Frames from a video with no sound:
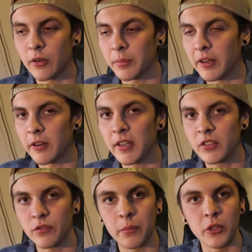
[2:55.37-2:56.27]
or
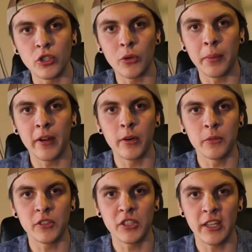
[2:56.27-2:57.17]
PRS, from the show
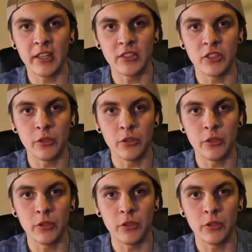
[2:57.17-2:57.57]
Paranormal State is